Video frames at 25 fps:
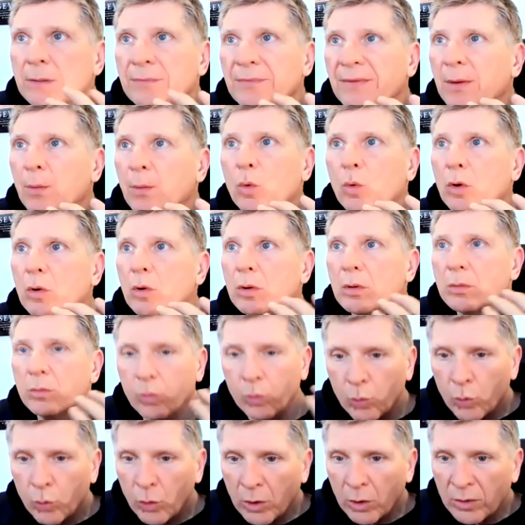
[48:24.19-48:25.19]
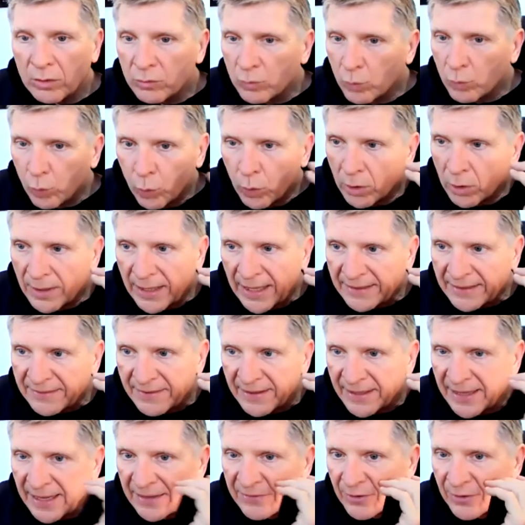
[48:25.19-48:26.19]
then we'll get
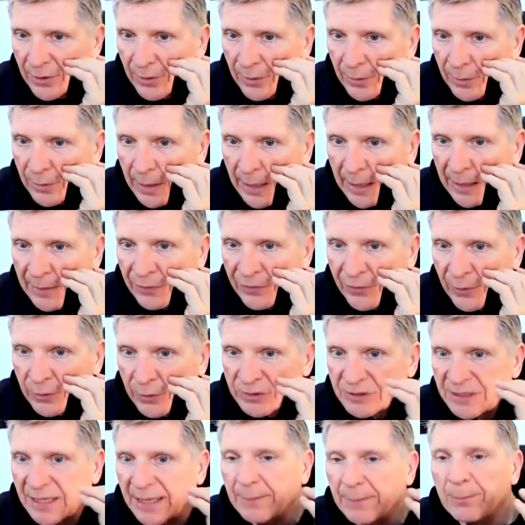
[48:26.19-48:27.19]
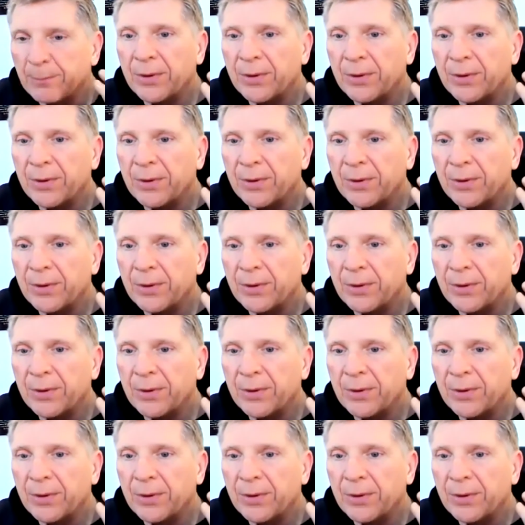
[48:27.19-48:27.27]
together on Thursday.